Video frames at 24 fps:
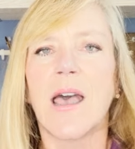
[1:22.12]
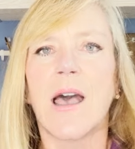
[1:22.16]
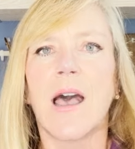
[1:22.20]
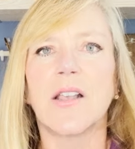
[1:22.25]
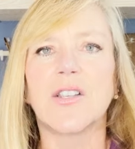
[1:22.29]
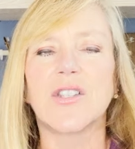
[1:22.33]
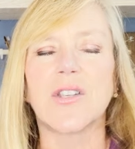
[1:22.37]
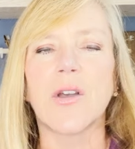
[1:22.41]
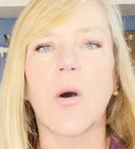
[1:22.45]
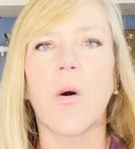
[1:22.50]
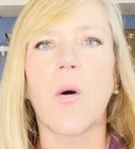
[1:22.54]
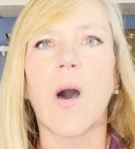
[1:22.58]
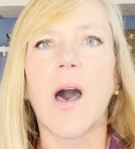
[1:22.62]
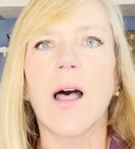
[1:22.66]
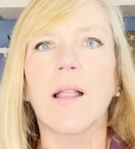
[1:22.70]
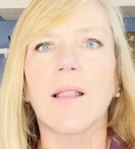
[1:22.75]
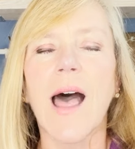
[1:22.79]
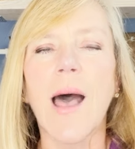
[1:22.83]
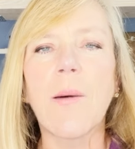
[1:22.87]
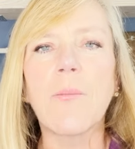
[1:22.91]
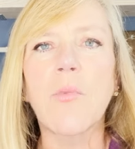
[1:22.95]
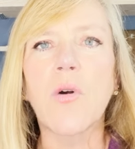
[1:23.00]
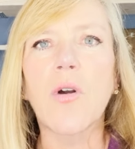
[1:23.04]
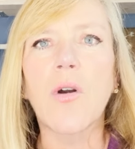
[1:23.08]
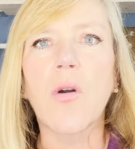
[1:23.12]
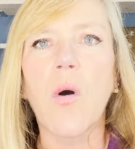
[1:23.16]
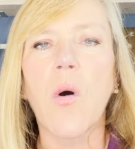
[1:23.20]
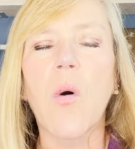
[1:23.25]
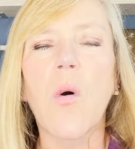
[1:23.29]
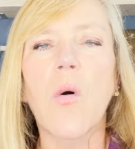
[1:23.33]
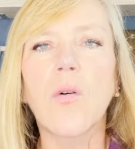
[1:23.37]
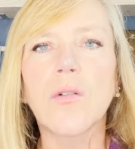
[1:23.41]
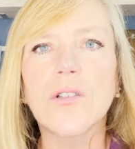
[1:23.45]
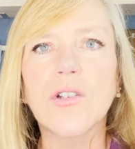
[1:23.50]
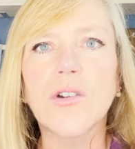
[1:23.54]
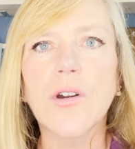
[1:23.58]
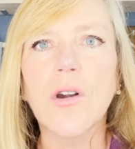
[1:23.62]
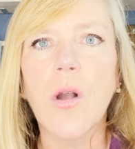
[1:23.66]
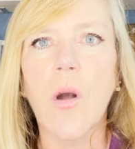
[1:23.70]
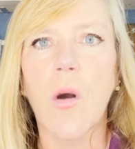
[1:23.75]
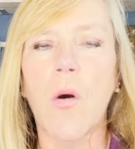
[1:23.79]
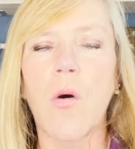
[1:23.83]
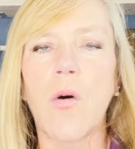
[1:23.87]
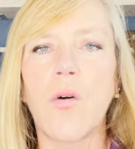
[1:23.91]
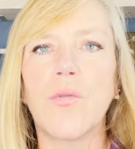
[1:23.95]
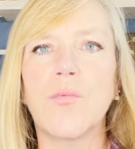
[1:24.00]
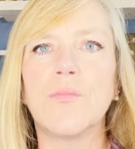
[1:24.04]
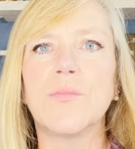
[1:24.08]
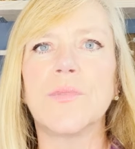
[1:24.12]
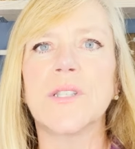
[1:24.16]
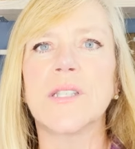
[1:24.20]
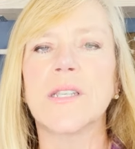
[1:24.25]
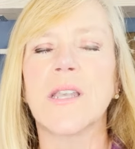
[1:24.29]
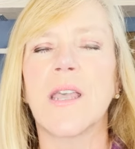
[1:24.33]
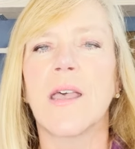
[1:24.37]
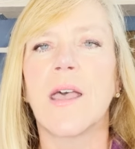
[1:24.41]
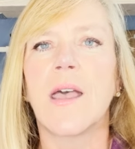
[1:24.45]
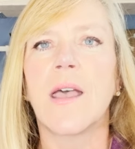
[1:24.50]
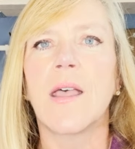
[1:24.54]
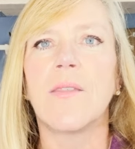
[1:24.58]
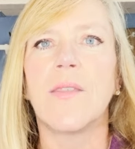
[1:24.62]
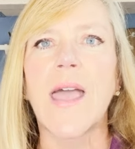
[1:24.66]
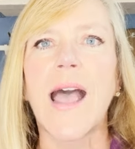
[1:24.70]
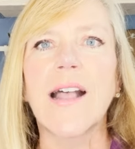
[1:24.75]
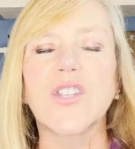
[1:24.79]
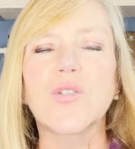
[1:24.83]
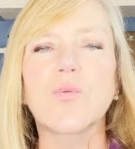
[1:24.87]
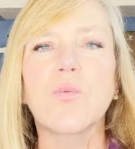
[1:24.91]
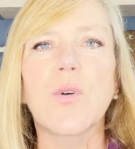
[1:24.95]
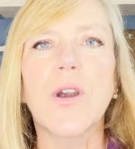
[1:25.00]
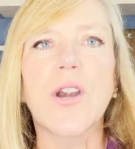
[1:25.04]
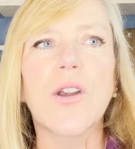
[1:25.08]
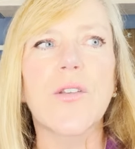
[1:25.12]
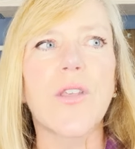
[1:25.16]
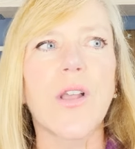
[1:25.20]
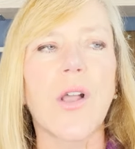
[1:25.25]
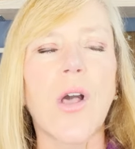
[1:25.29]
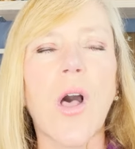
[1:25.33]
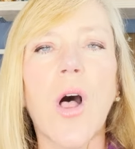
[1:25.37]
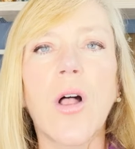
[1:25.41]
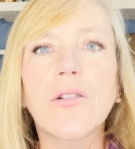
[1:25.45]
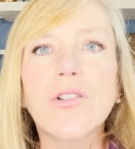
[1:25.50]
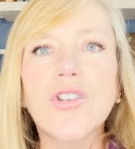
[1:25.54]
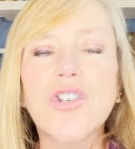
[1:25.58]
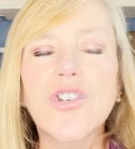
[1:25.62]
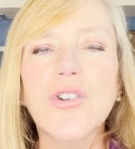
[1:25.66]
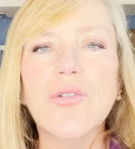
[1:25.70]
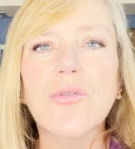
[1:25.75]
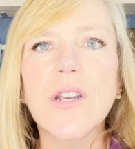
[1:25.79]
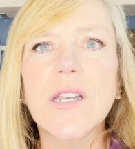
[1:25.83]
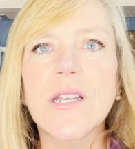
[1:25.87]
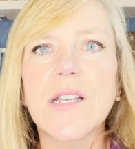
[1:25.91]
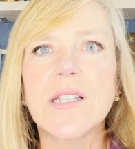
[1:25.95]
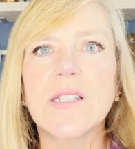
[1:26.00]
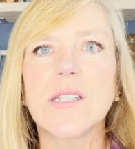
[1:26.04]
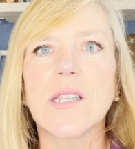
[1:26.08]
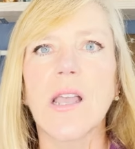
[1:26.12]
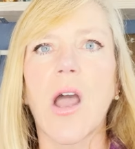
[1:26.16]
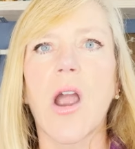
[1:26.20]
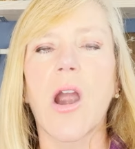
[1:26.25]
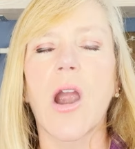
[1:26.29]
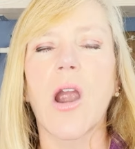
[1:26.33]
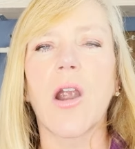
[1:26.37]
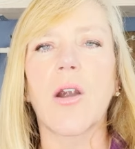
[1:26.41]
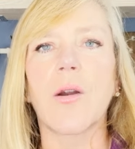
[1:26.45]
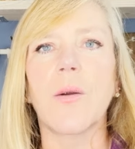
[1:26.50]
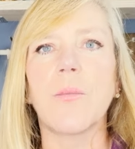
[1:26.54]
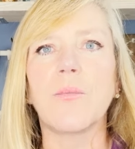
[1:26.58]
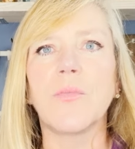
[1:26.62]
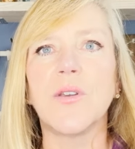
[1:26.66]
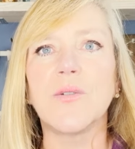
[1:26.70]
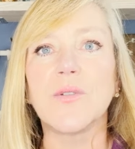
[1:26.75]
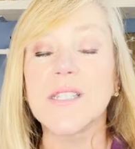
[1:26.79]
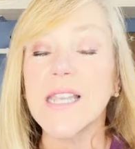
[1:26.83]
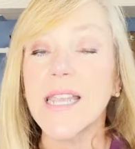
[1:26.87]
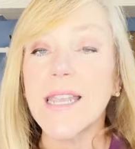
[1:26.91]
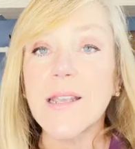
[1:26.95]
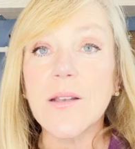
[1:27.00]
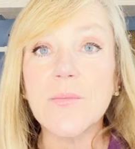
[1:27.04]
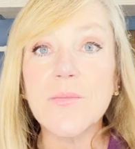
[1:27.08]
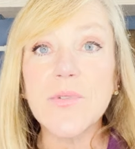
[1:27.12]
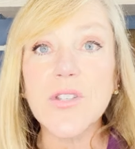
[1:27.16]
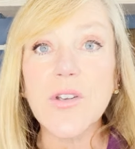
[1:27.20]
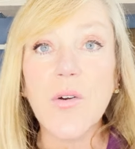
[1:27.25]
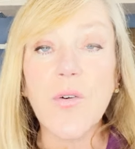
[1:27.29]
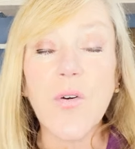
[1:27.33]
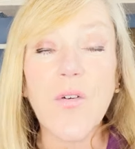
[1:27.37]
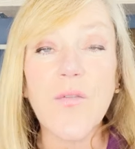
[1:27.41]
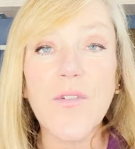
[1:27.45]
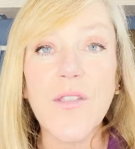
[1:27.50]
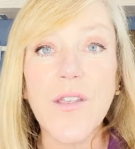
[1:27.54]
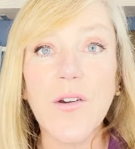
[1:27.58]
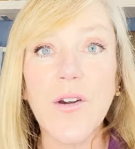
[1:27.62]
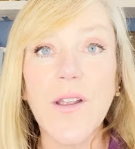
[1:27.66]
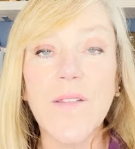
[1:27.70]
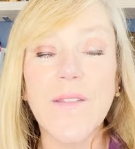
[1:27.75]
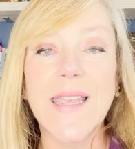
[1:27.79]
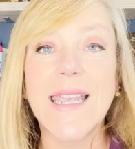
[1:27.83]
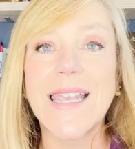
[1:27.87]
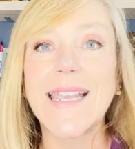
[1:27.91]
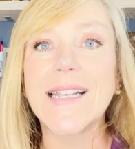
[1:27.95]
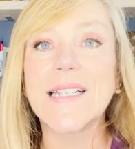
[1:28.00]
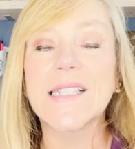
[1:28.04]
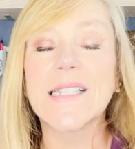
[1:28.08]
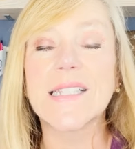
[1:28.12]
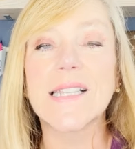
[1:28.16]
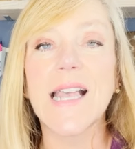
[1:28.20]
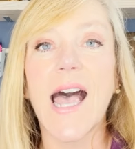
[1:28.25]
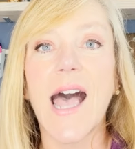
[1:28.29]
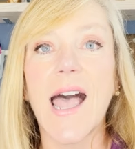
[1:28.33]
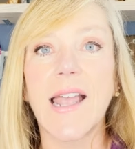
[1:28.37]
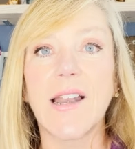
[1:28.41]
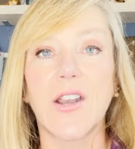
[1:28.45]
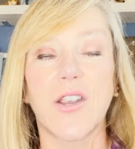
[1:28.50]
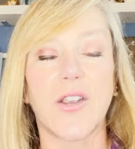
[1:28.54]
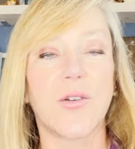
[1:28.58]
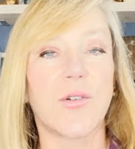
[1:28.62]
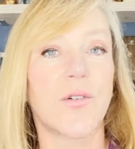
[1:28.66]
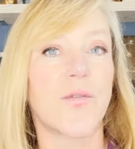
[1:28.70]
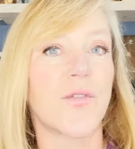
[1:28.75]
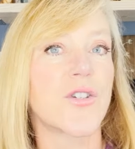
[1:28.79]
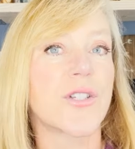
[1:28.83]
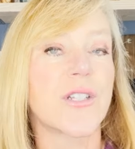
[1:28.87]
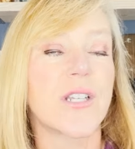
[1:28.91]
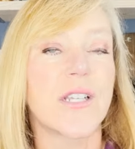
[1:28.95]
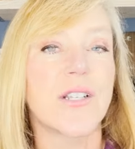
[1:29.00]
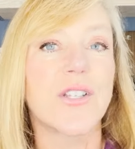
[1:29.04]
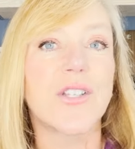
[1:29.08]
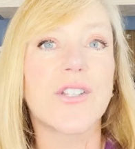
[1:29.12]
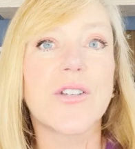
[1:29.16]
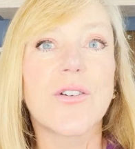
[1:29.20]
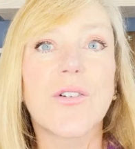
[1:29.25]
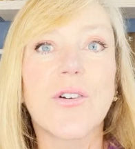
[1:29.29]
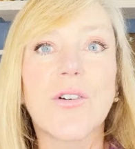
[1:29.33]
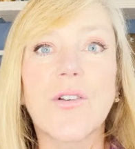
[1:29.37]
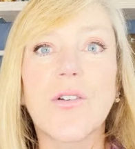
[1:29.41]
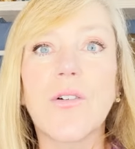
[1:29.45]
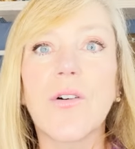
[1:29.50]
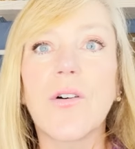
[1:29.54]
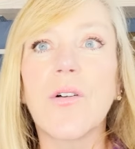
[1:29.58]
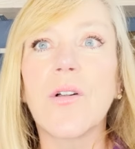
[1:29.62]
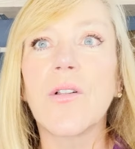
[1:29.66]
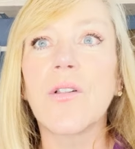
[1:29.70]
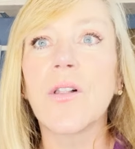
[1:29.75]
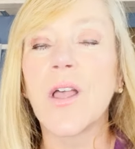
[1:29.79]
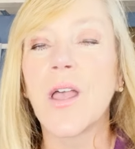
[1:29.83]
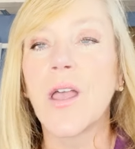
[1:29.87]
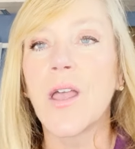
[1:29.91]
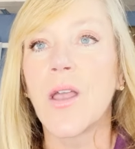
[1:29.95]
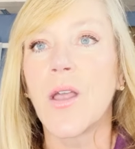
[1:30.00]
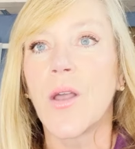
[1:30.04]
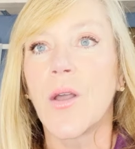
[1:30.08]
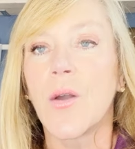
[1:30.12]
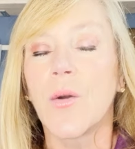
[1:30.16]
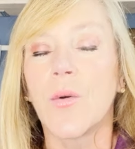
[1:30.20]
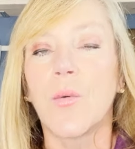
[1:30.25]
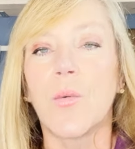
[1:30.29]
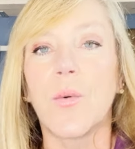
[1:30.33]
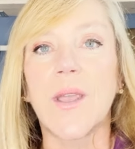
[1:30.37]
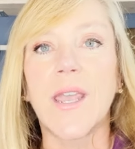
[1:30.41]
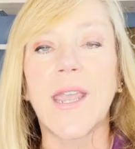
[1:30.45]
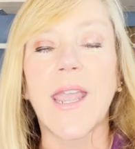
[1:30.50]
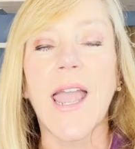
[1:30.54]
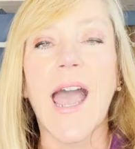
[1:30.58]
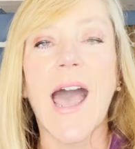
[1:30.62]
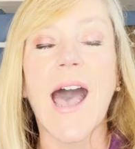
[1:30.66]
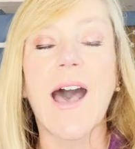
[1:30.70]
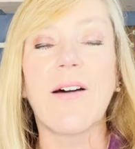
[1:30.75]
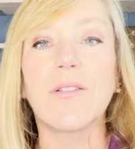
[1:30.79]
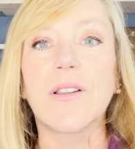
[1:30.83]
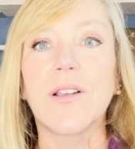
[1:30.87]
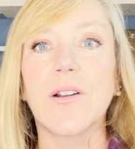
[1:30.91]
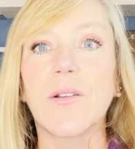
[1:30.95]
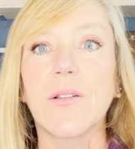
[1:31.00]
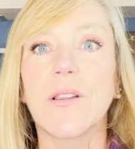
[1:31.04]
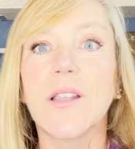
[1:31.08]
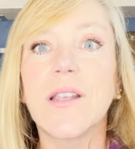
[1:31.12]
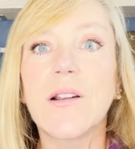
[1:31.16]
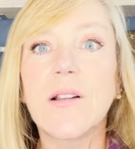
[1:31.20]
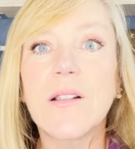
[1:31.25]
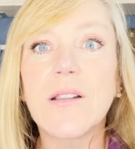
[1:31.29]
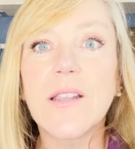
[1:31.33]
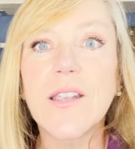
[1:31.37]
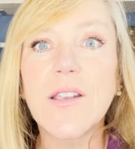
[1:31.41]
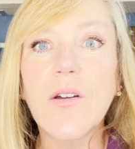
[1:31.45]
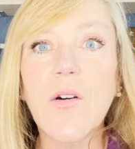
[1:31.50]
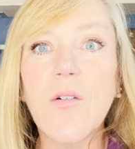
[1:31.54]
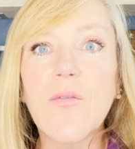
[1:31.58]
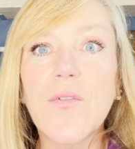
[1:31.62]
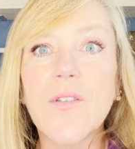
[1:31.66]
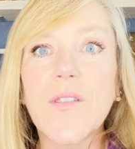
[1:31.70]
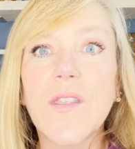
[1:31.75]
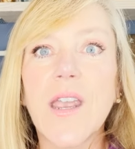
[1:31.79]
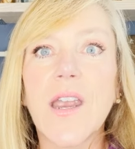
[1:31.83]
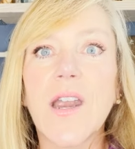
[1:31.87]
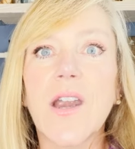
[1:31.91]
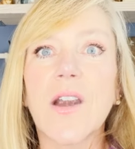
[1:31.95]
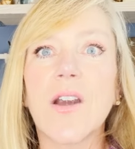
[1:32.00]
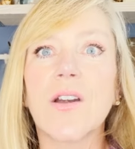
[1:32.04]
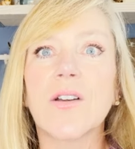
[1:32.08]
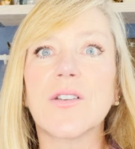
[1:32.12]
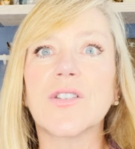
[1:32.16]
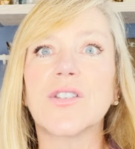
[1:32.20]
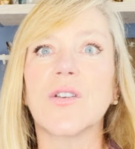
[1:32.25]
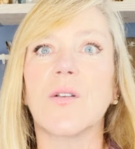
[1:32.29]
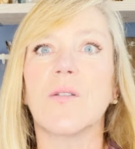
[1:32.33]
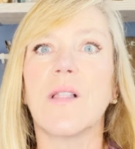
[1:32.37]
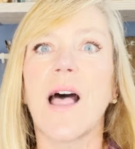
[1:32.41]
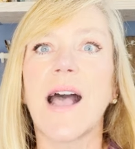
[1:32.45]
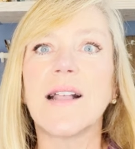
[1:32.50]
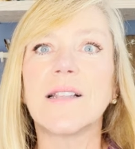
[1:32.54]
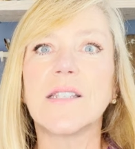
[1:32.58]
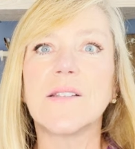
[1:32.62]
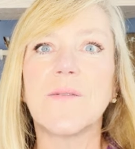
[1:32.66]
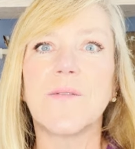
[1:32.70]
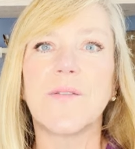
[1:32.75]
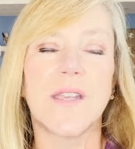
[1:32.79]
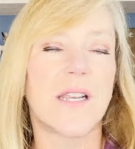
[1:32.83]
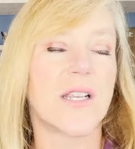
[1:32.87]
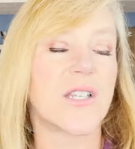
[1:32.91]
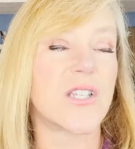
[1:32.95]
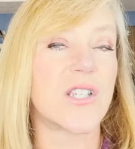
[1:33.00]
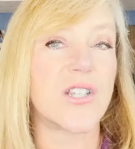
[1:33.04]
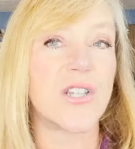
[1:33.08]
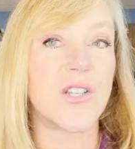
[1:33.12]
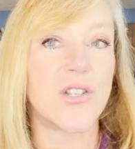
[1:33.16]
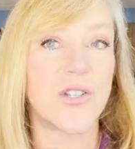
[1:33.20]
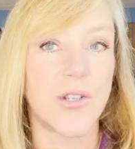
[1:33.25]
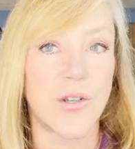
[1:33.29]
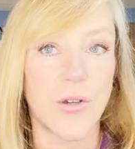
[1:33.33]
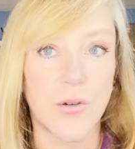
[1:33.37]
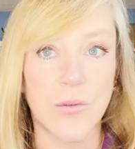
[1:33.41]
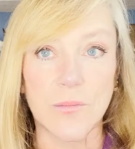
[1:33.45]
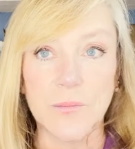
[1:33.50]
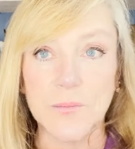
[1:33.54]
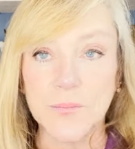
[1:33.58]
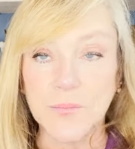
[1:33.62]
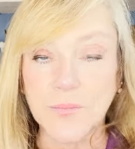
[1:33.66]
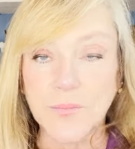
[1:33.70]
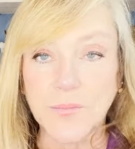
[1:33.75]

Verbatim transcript: So a lot more older homes. That's where the culture is. Our museums are over there on the East Side at University Circle. We have Little Italy over there. So lots of things to do